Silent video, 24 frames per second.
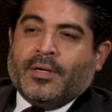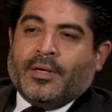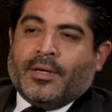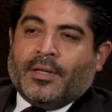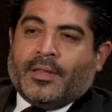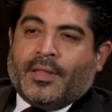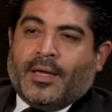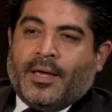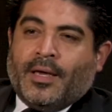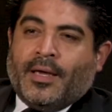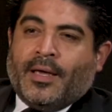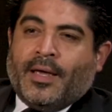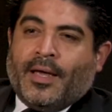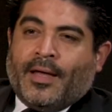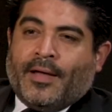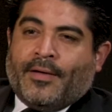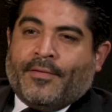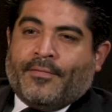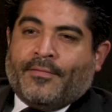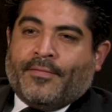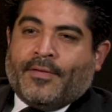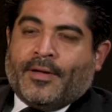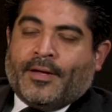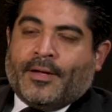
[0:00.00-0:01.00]
they
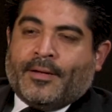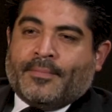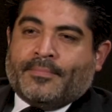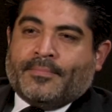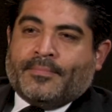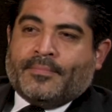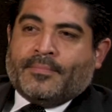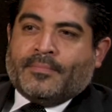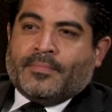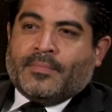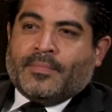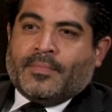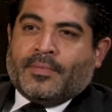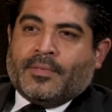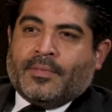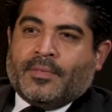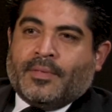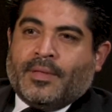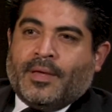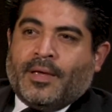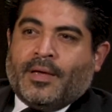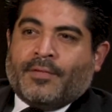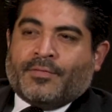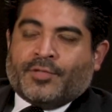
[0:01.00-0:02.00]

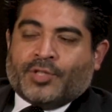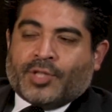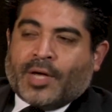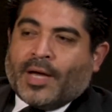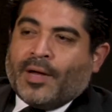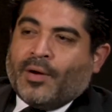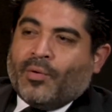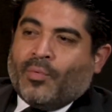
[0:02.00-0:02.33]
have shied